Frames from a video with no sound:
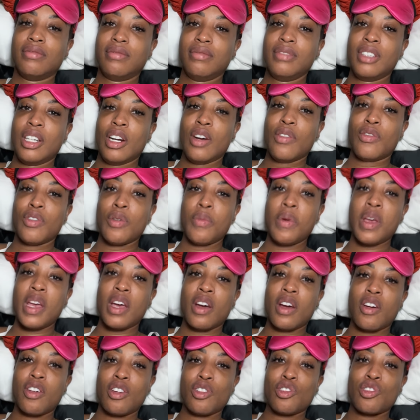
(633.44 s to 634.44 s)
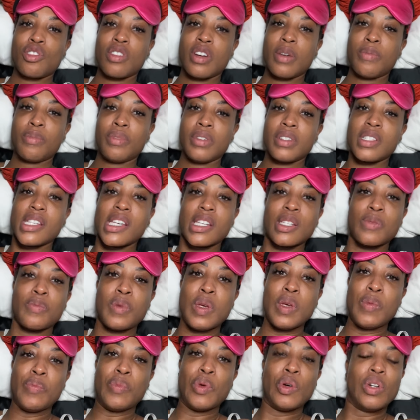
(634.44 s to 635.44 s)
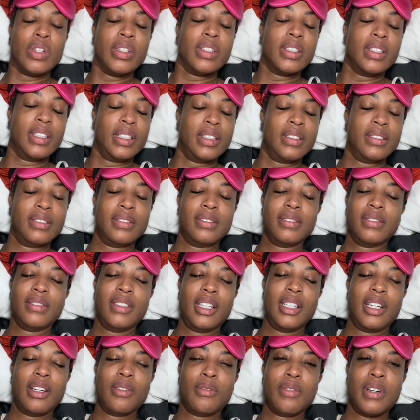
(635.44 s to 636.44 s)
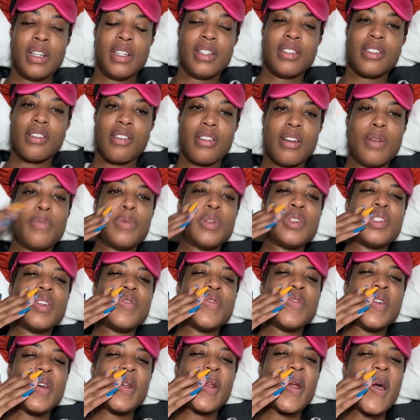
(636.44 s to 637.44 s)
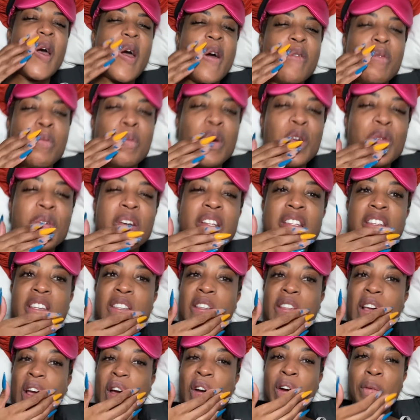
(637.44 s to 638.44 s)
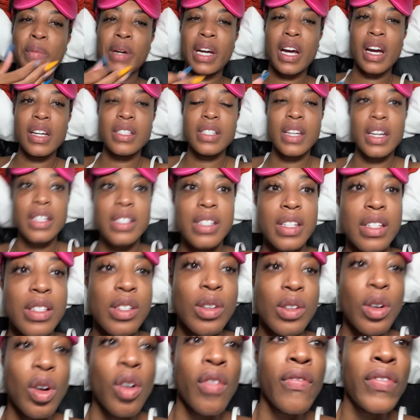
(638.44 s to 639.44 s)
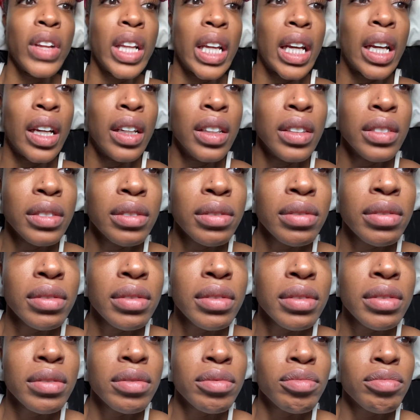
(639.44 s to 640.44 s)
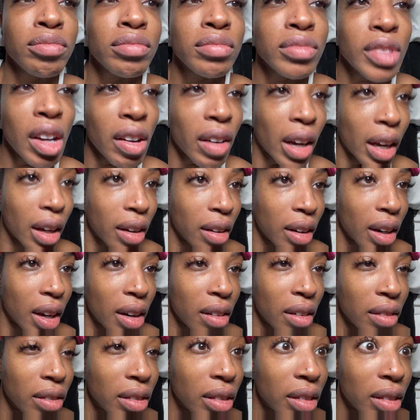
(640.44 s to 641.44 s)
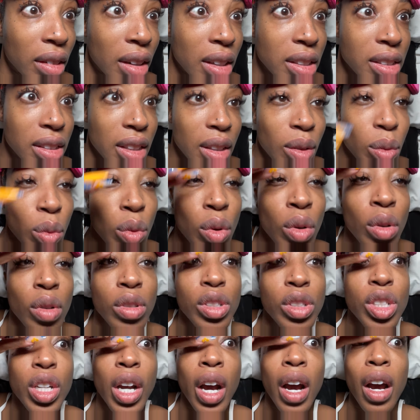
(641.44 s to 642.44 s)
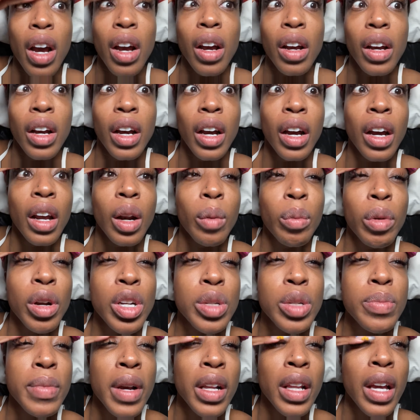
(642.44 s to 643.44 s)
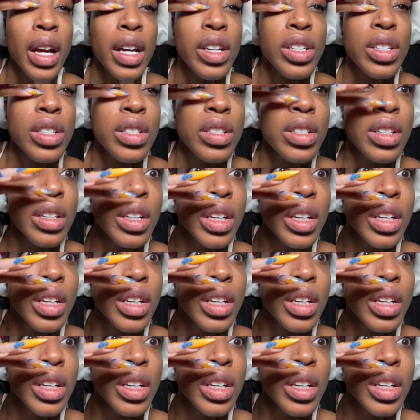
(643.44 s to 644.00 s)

you know, for being on a trip with six people and, you know, wanting to turn up and stuff like that. I haven't brushed my teeth yet. I have my contacts in, so hopefully. Mm Okay, good. I don't look crusty. Woo, child. I gotta brush my lashes.